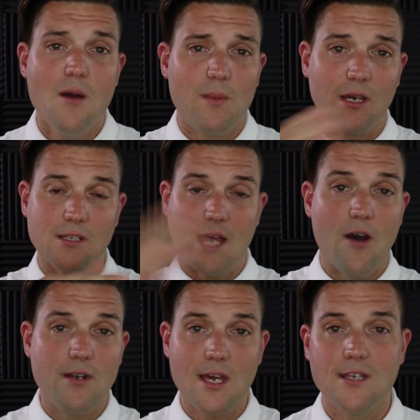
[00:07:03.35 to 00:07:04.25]
Because
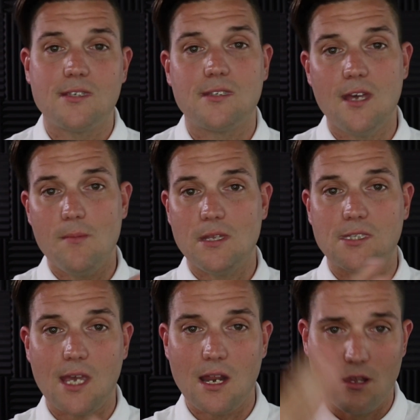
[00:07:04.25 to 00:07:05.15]
nowadays, slim and
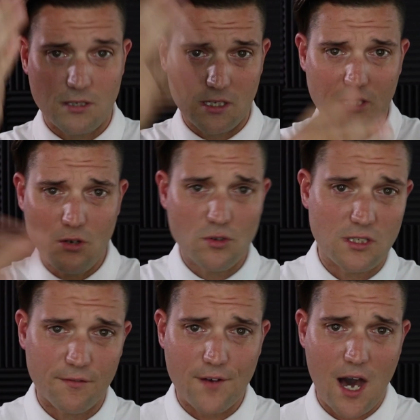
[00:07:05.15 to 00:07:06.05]
skinny, there's this
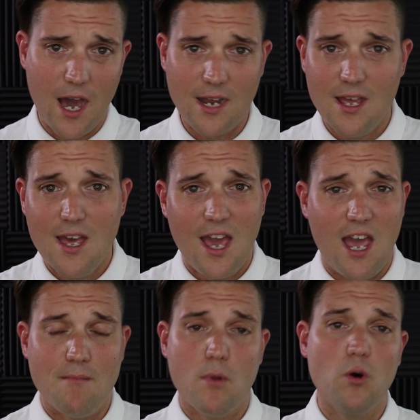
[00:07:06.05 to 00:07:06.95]
huge divide,
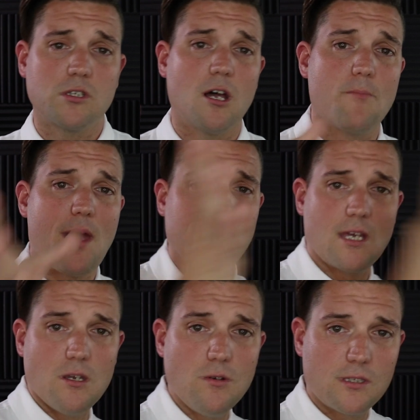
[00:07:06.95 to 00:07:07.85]
and most all the pants
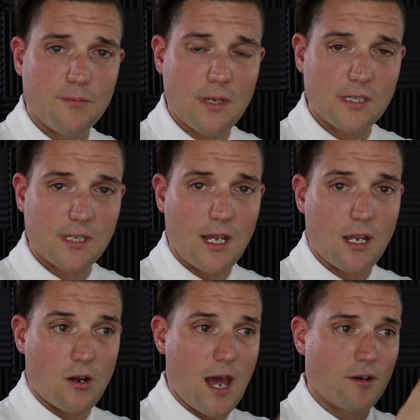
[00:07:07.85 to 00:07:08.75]
that used to be
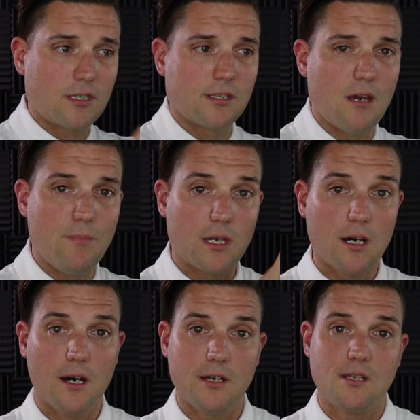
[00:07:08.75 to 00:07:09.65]
skinny are now slim
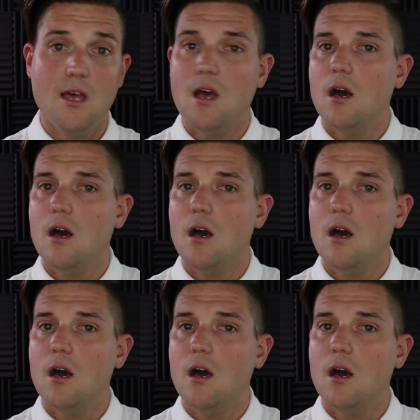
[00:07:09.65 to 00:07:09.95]
because